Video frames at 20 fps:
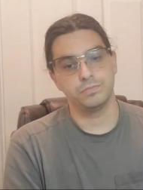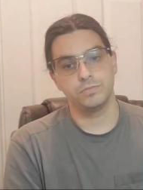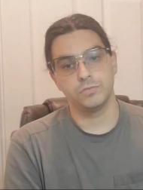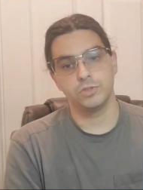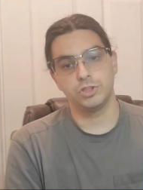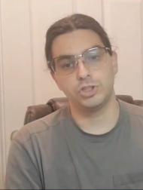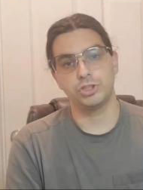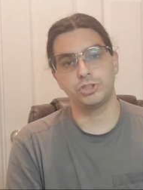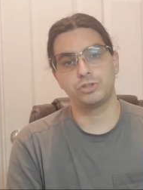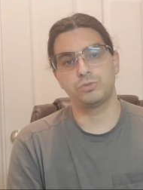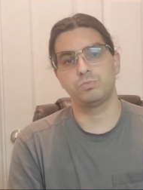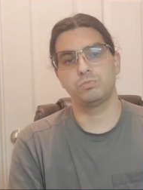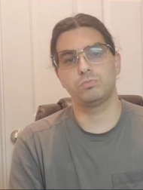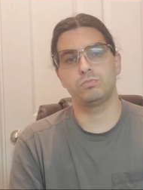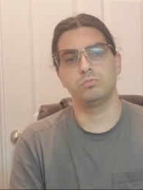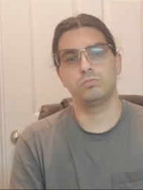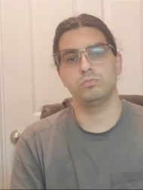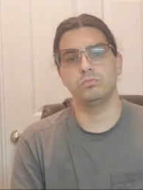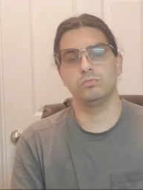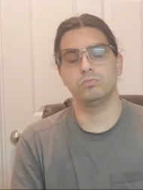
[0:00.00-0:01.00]
Just
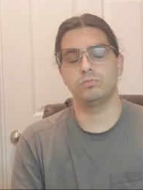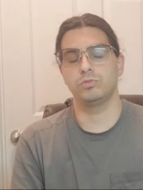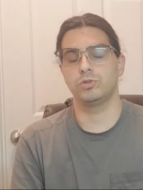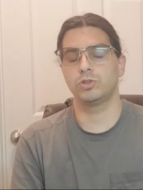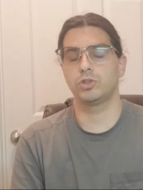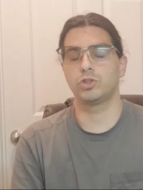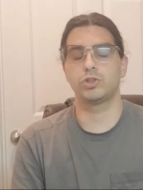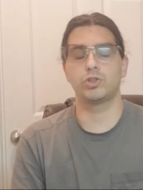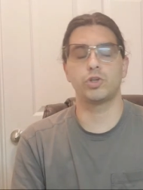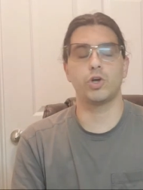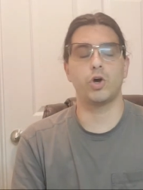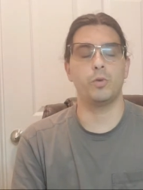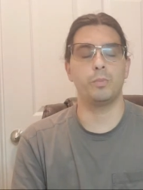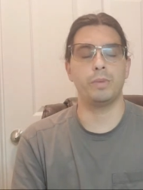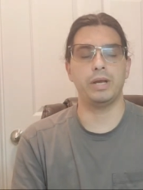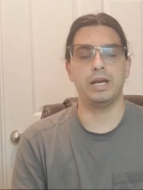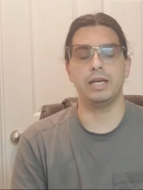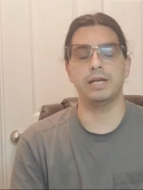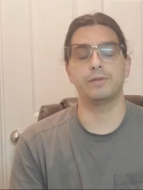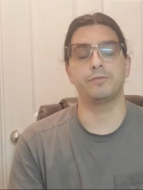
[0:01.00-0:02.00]
so
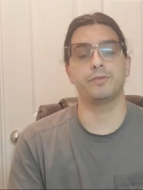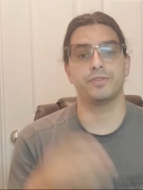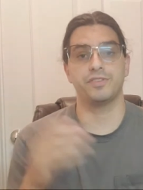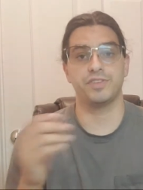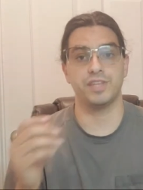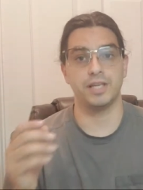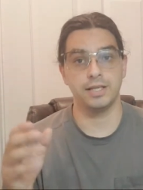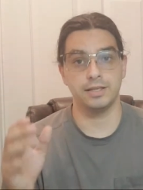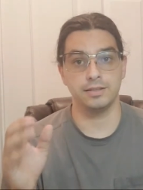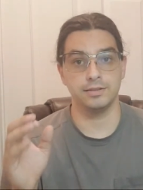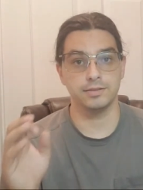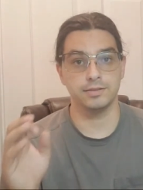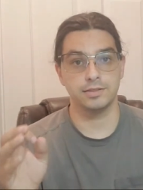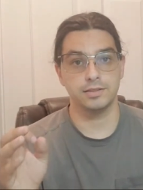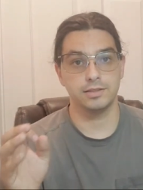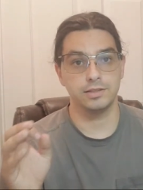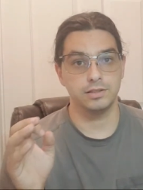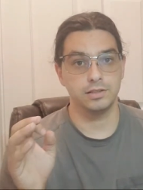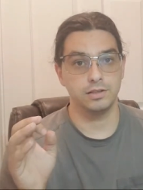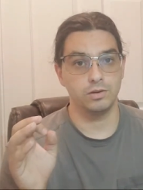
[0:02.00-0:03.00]
many different things.
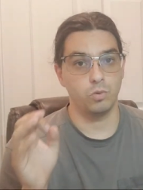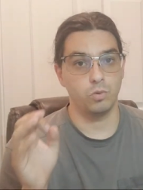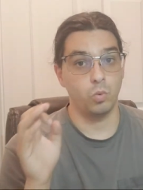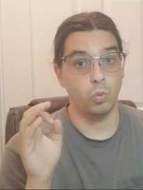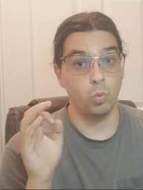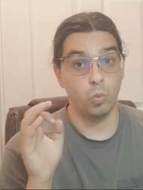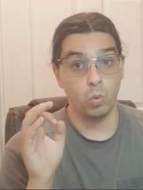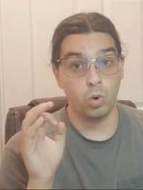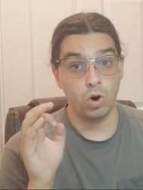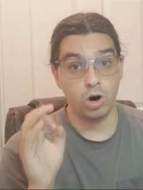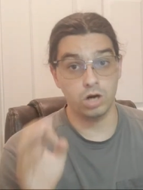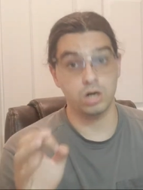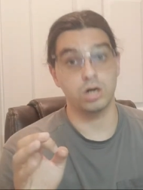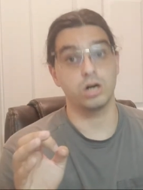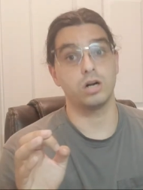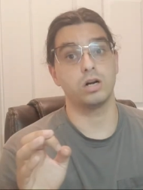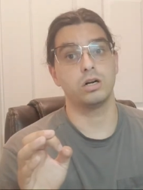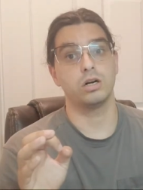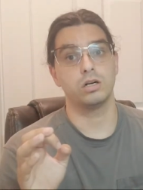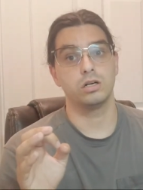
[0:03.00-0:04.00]

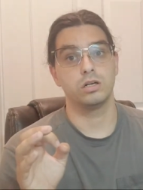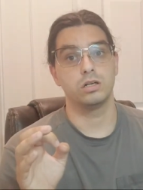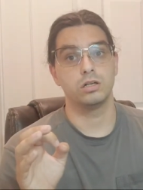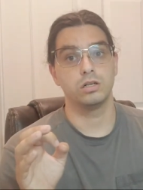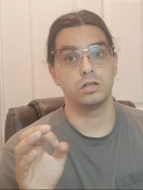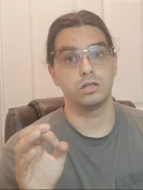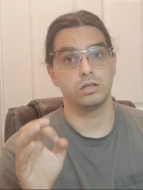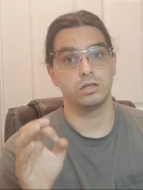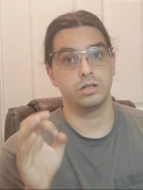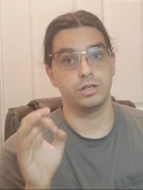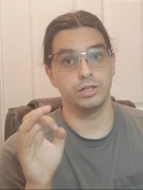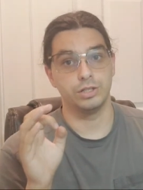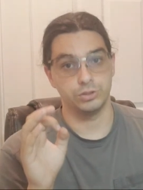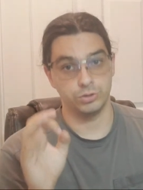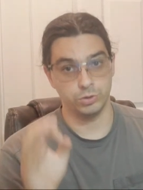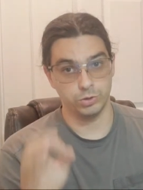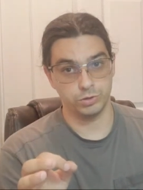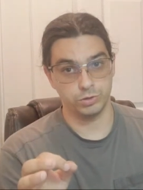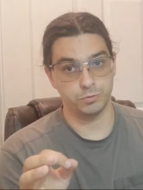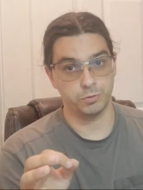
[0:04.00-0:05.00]
Water is
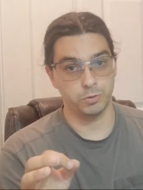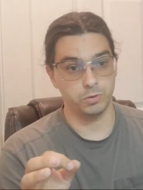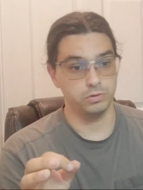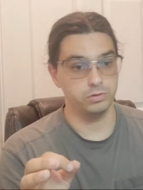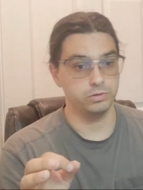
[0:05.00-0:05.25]
useful,